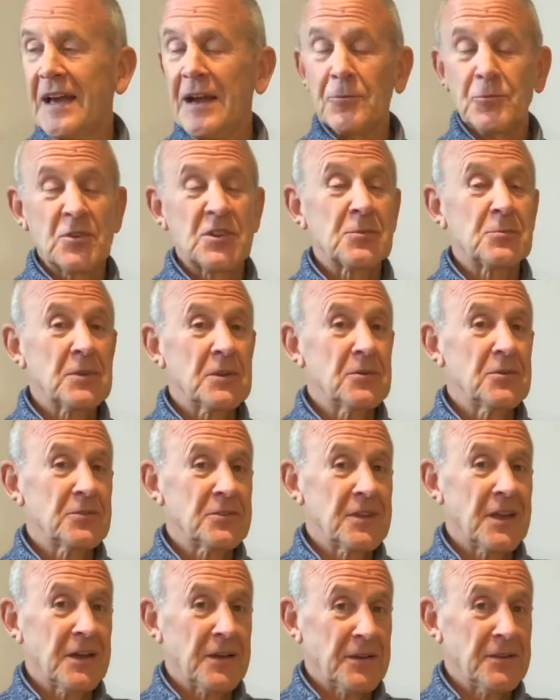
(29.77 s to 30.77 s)
which we all
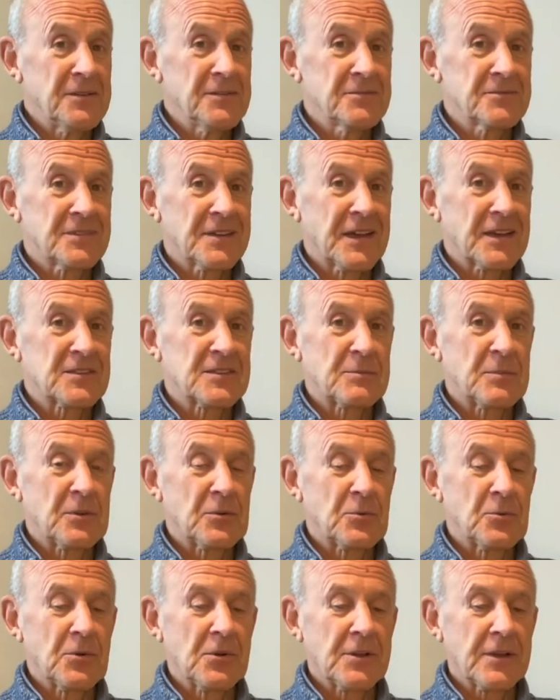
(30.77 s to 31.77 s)
know takes a bit
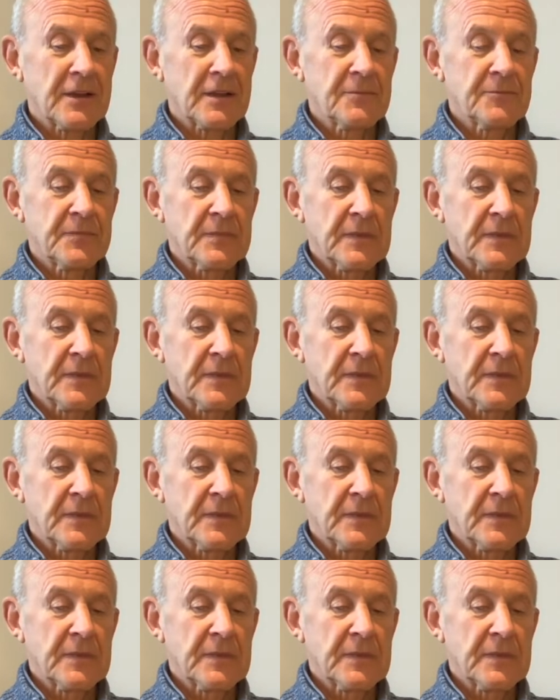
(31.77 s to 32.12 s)
of work.